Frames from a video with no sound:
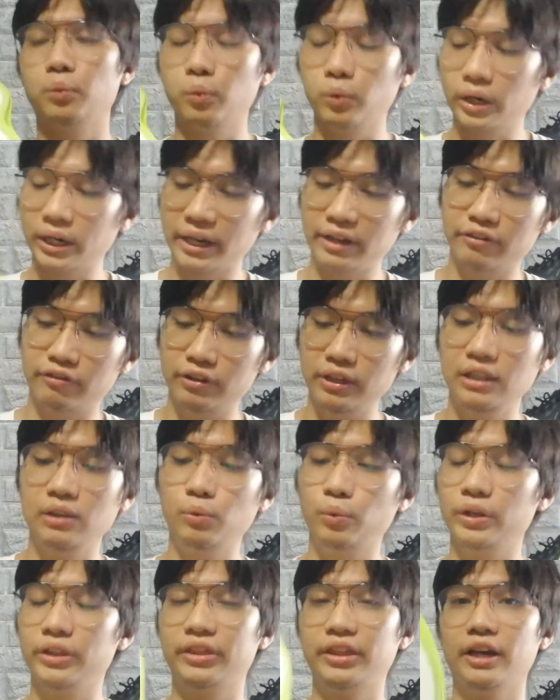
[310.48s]
what I feel
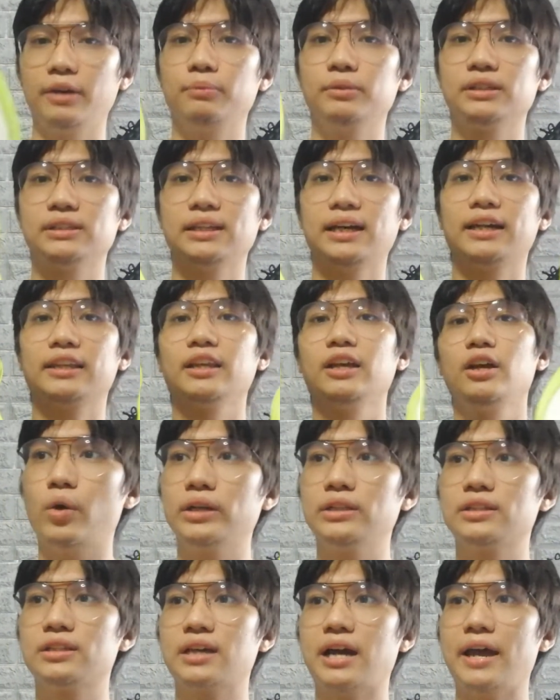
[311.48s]
with them is that
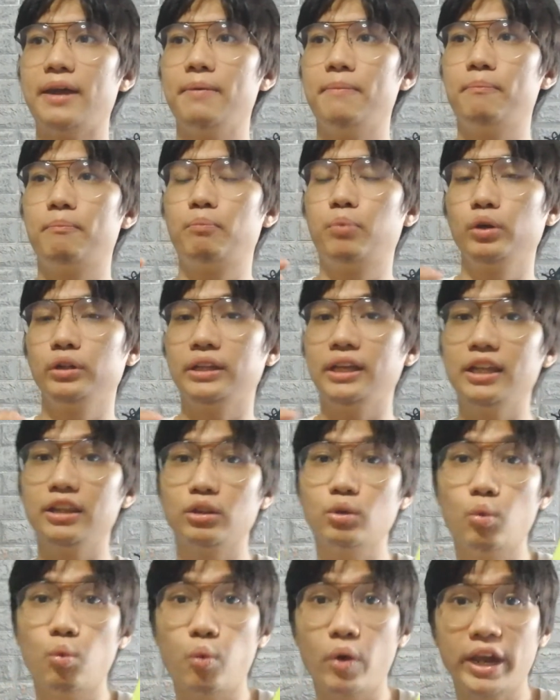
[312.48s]
once I put in
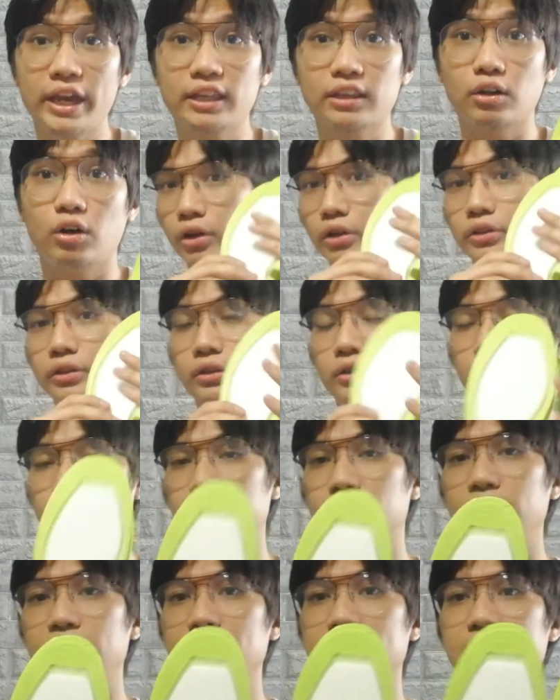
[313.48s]
the weight on the
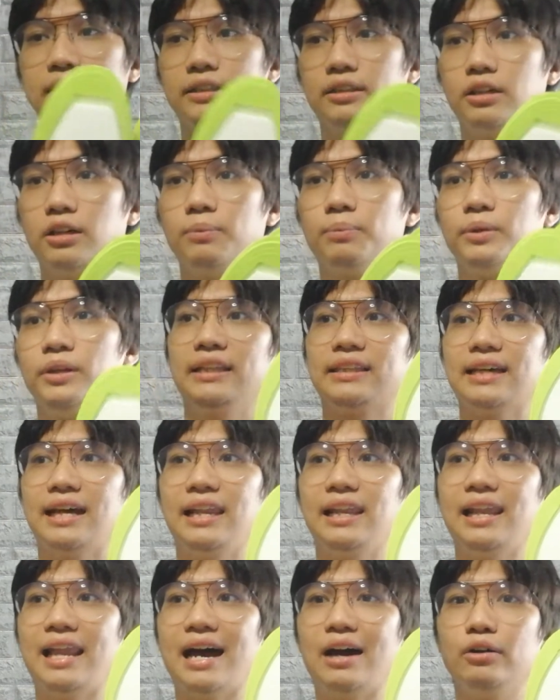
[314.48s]
cushioning setup, it
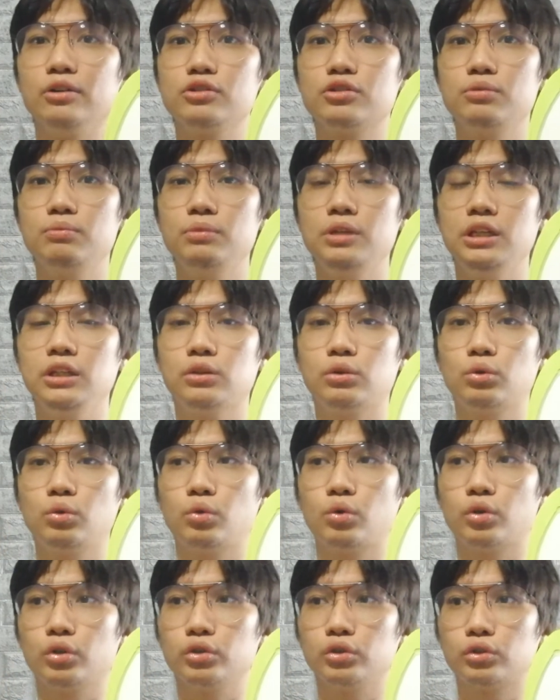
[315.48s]
allows me to
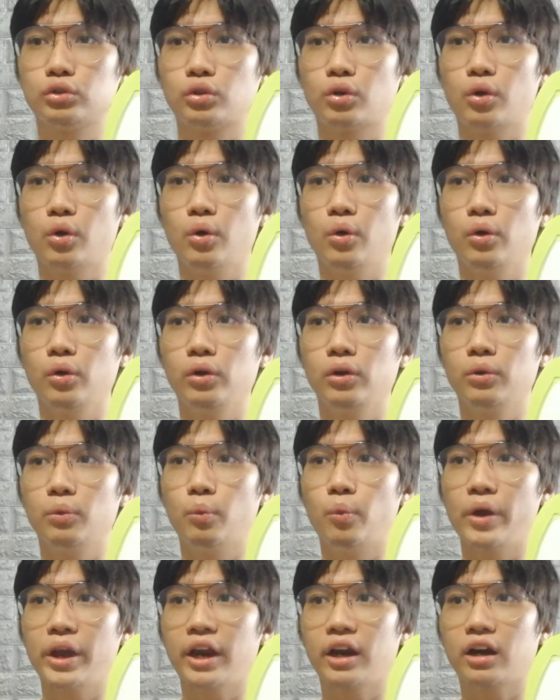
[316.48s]
control
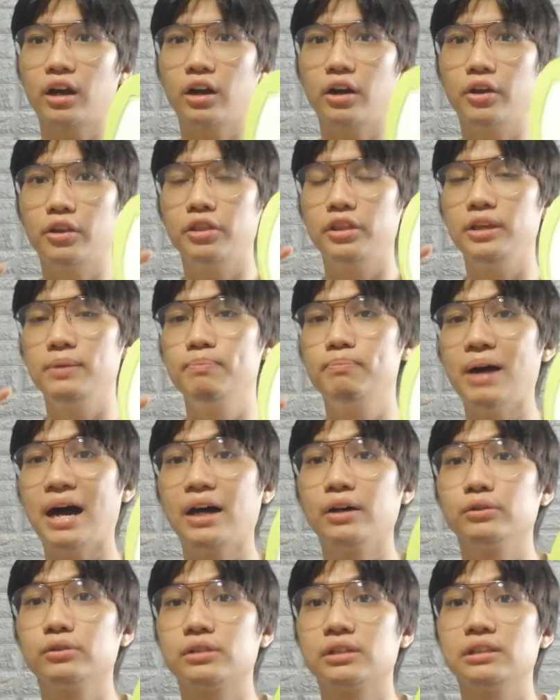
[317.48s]
where the
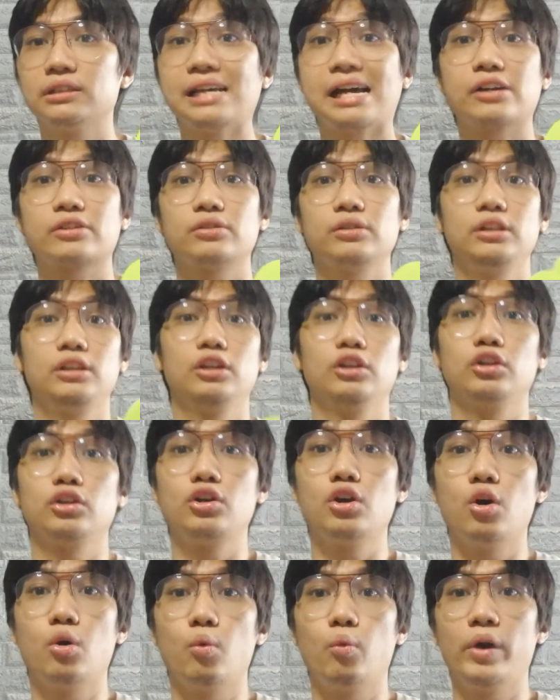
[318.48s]
bounce is actually gonna
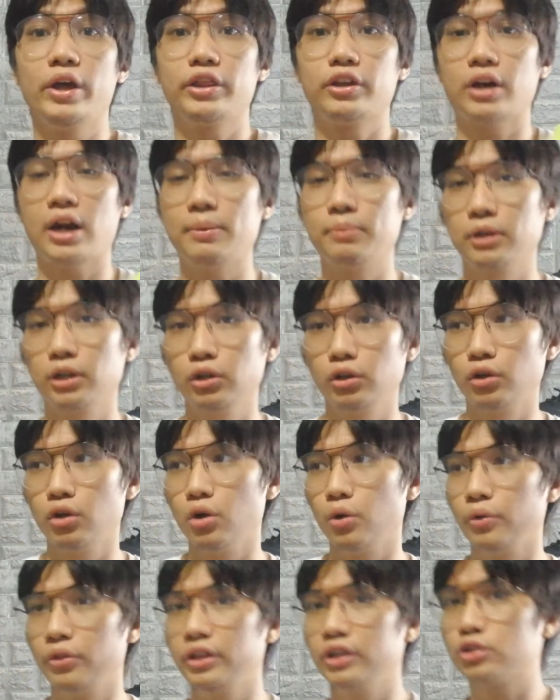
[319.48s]
go. Whether I'm gonna
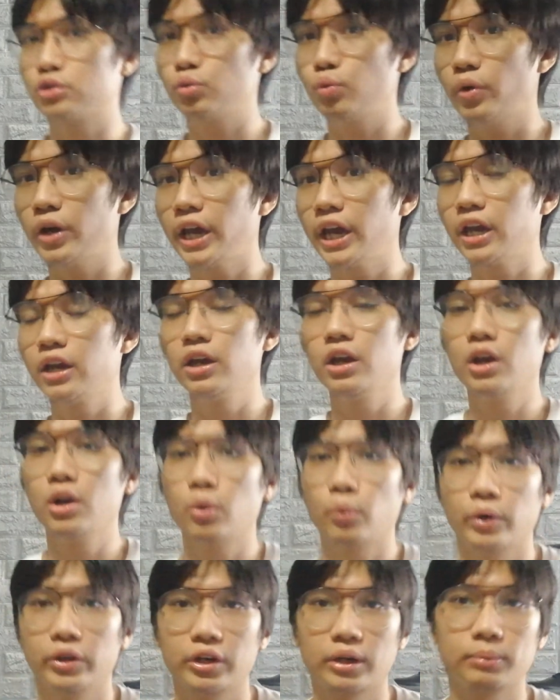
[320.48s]
go this way,
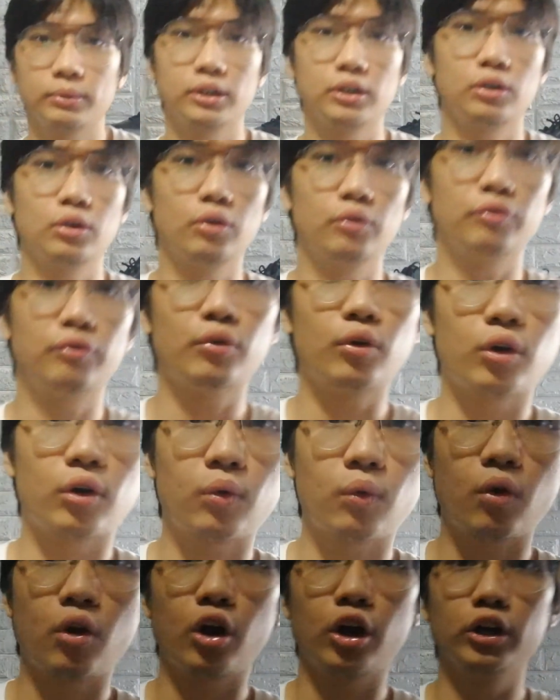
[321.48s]
whether I'm gonna go
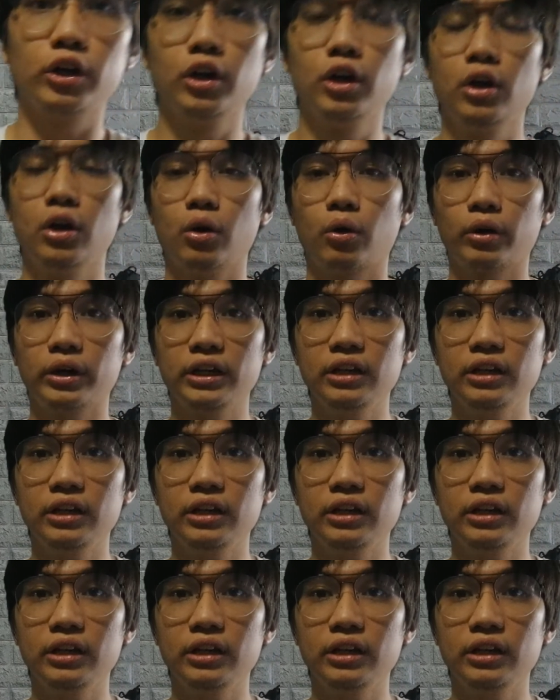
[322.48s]
forward, or